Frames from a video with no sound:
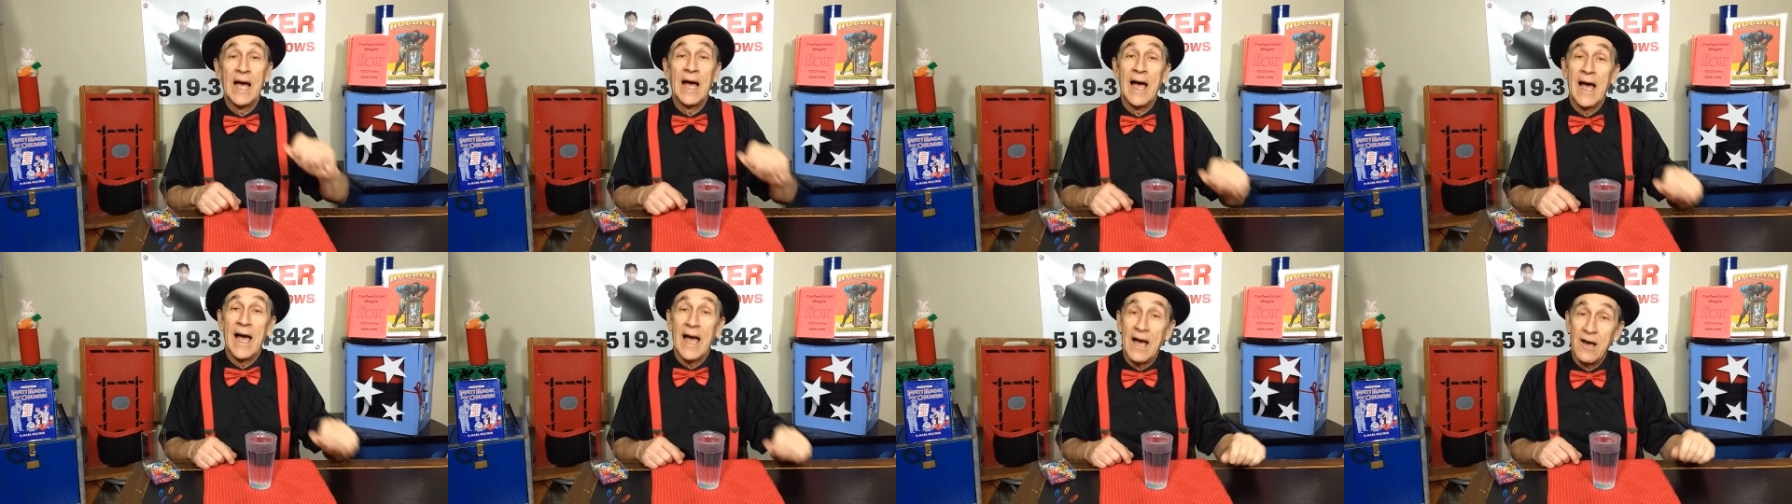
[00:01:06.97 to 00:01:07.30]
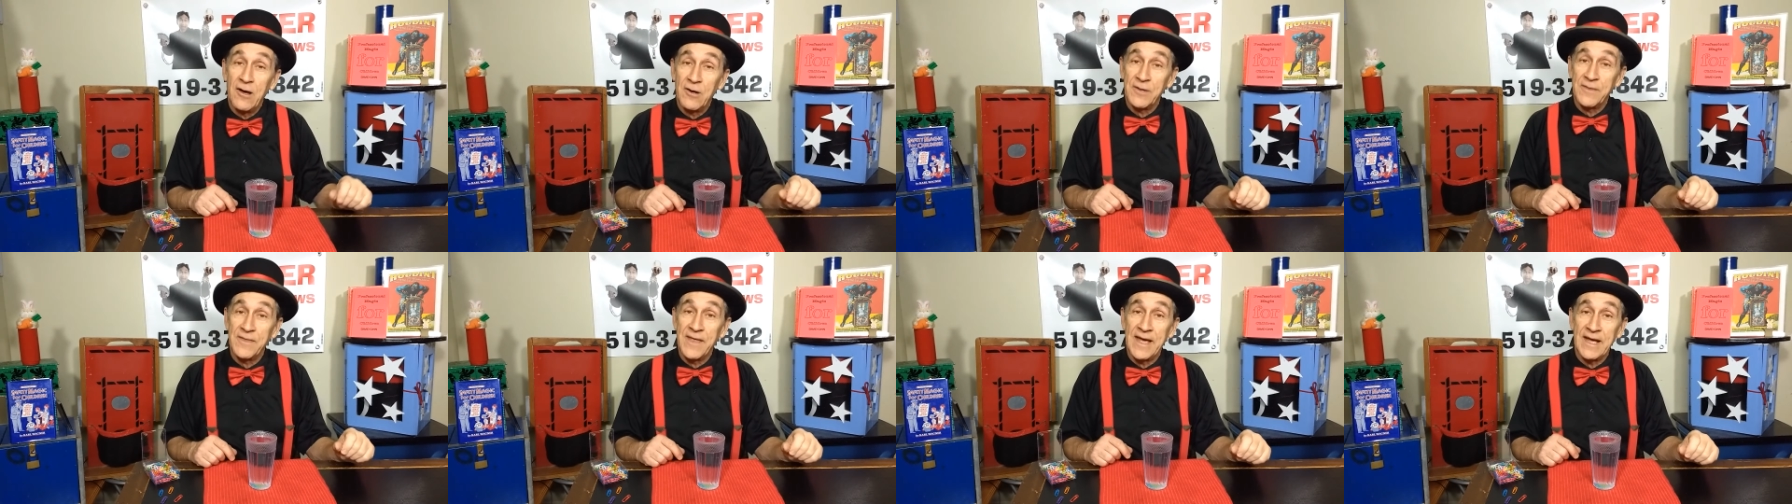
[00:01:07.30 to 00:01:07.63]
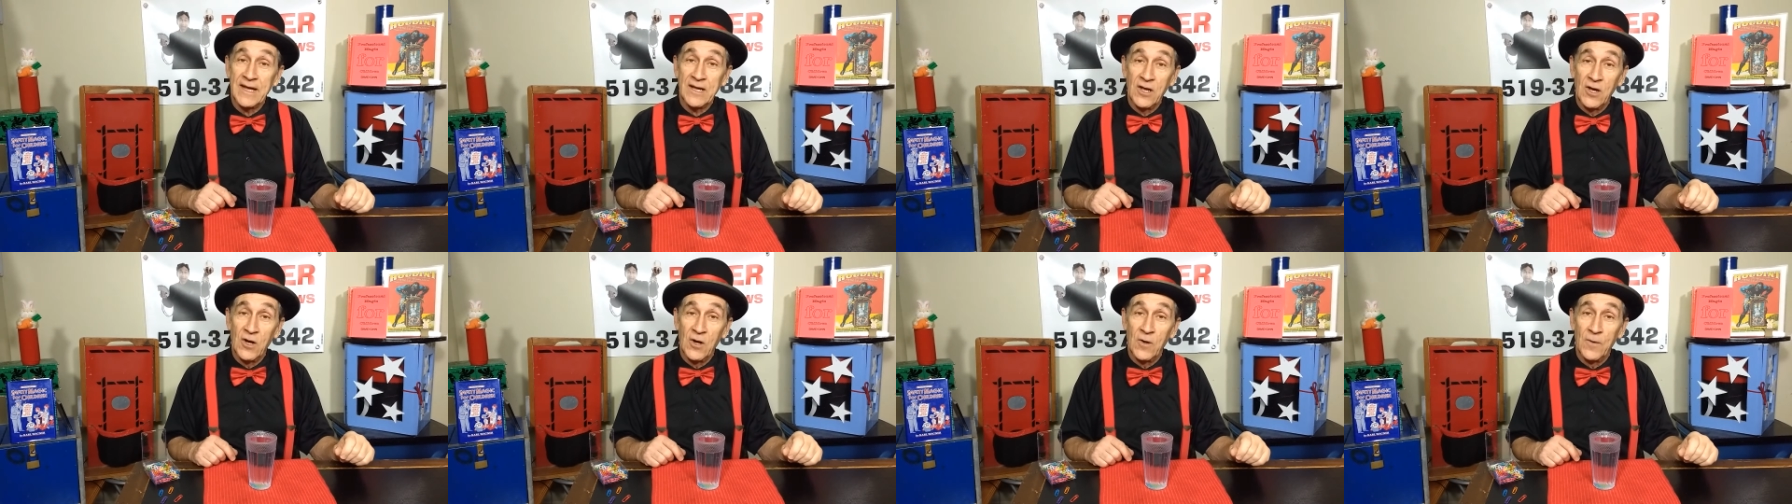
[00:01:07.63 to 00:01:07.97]
How did
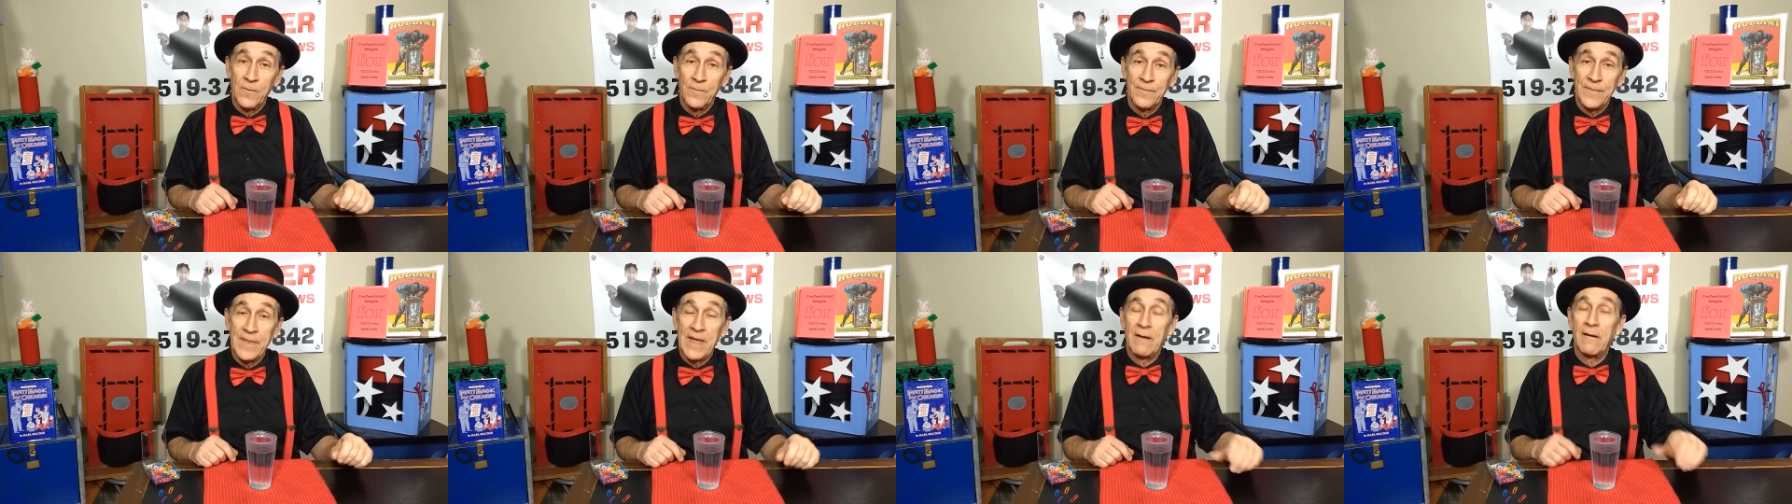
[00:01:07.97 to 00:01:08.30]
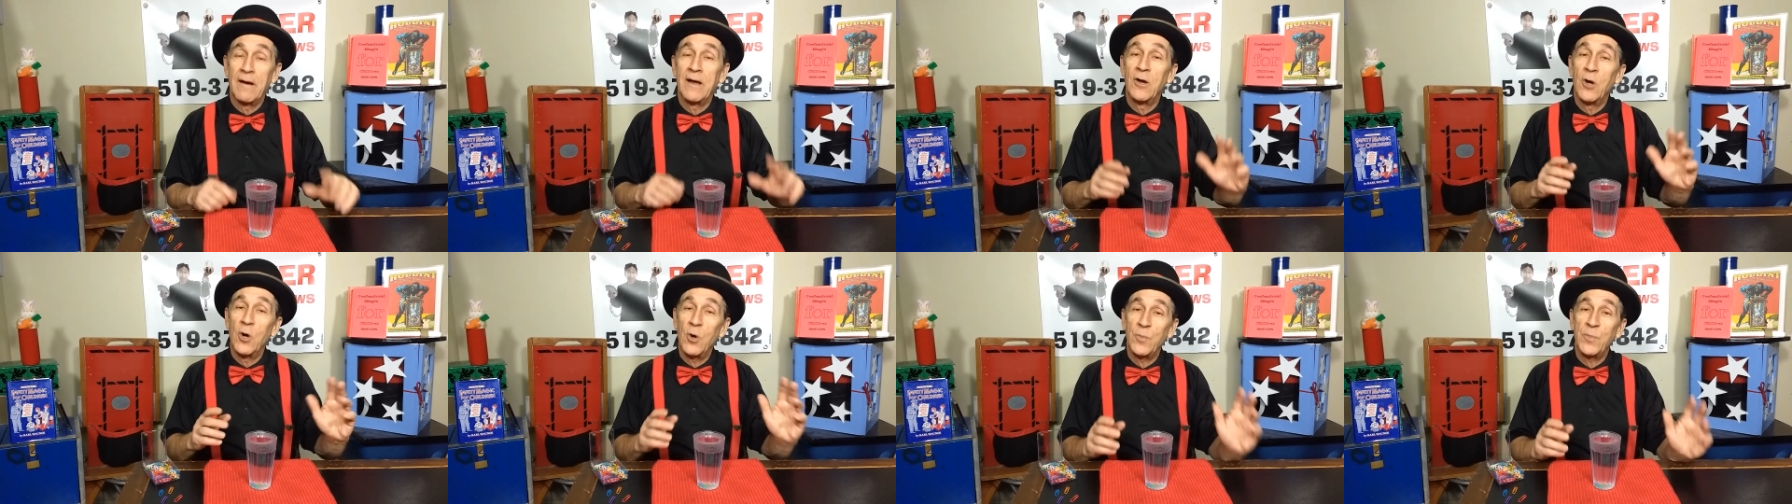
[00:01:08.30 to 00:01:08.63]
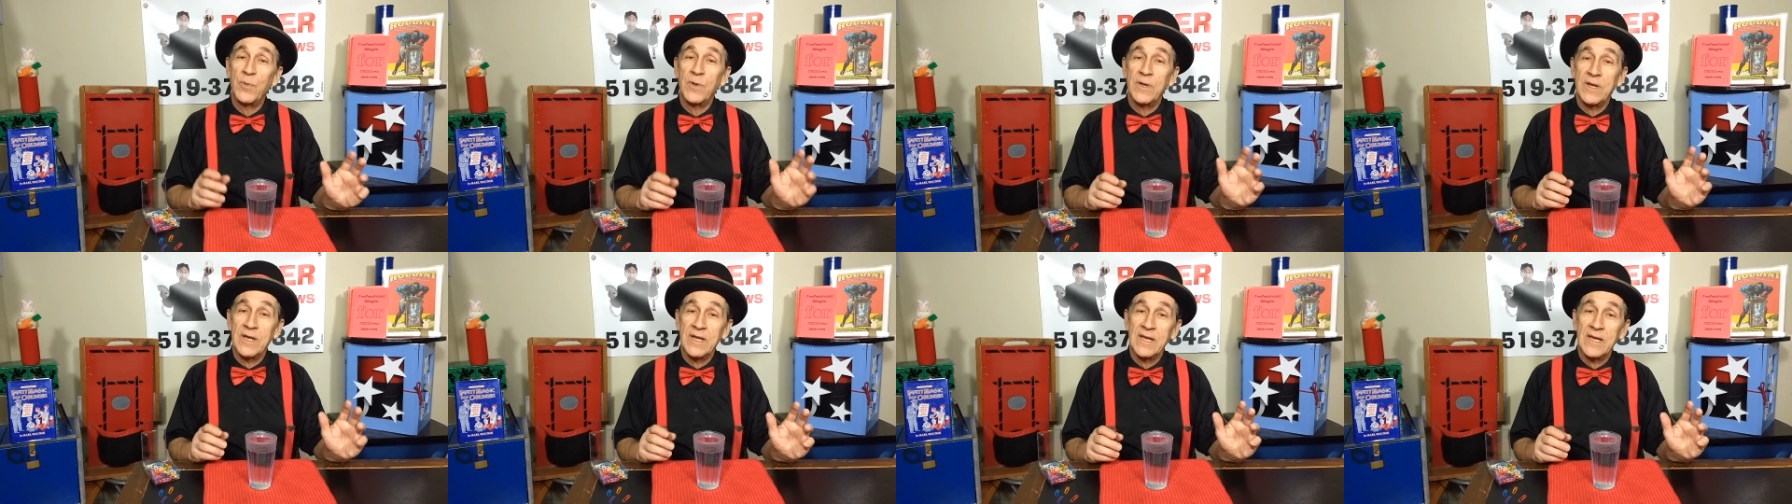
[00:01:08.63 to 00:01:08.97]
that go? Now, I hope
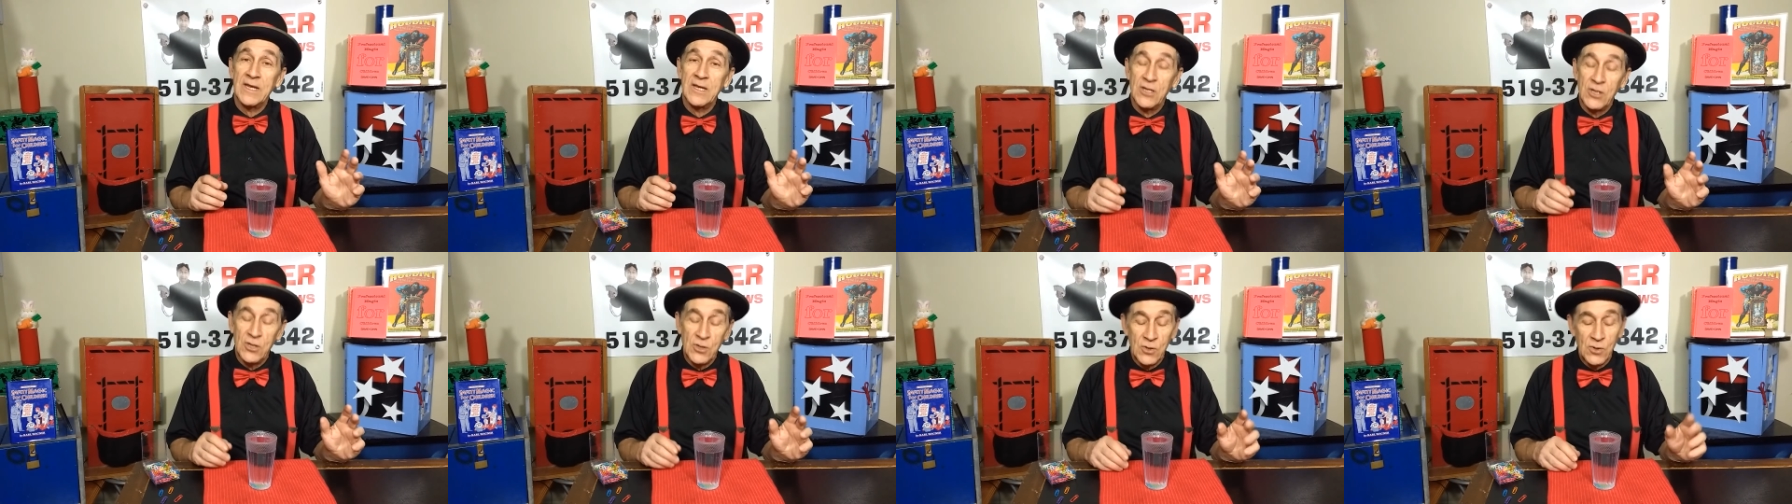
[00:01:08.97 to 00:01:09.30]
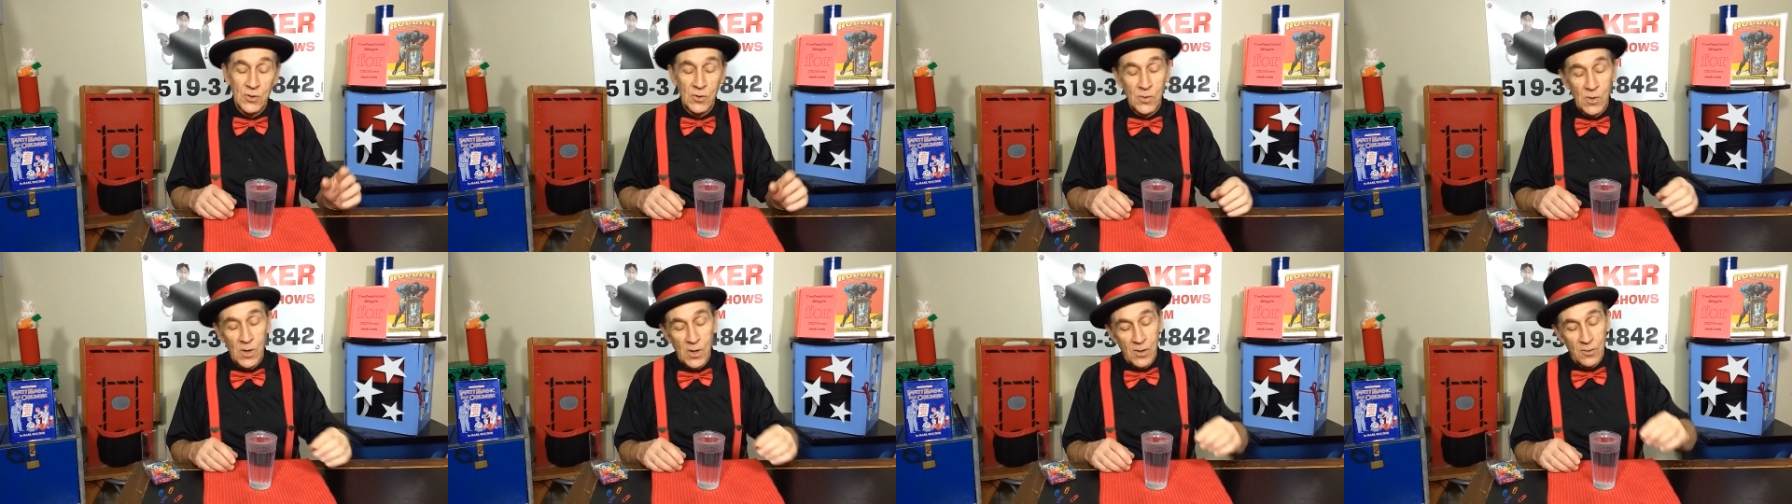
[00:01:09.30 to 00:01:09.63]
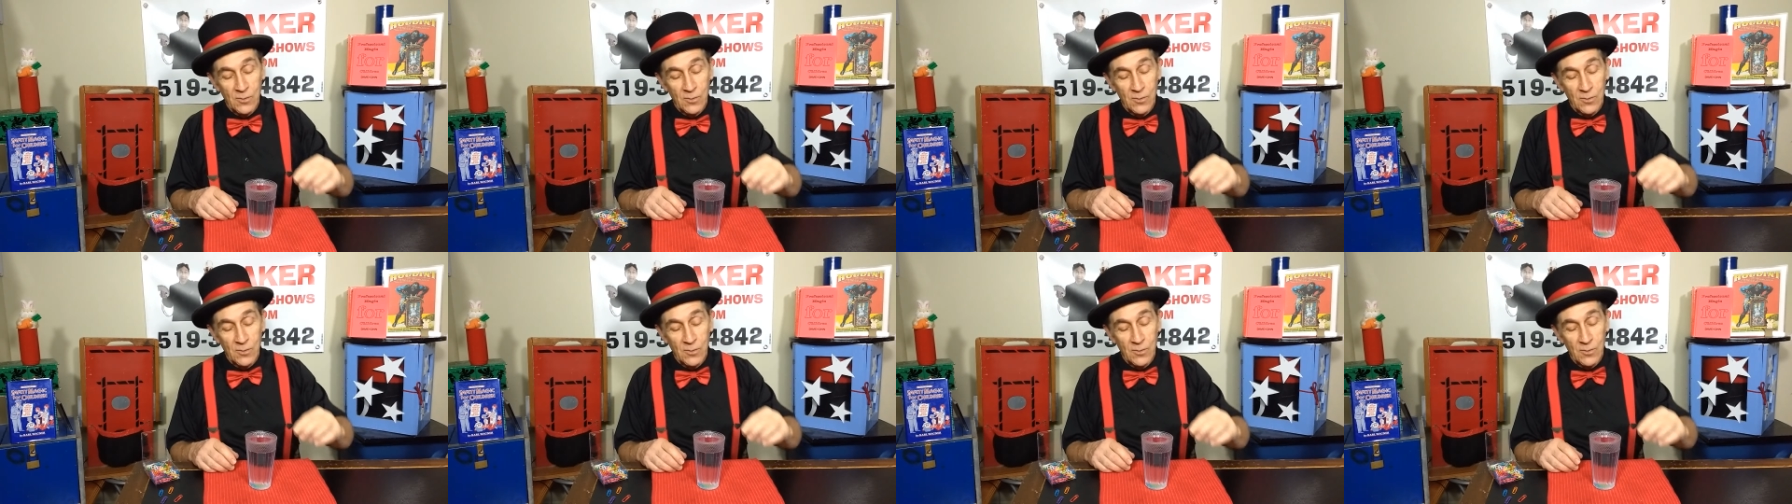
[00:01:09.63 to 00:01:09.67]
you didn't do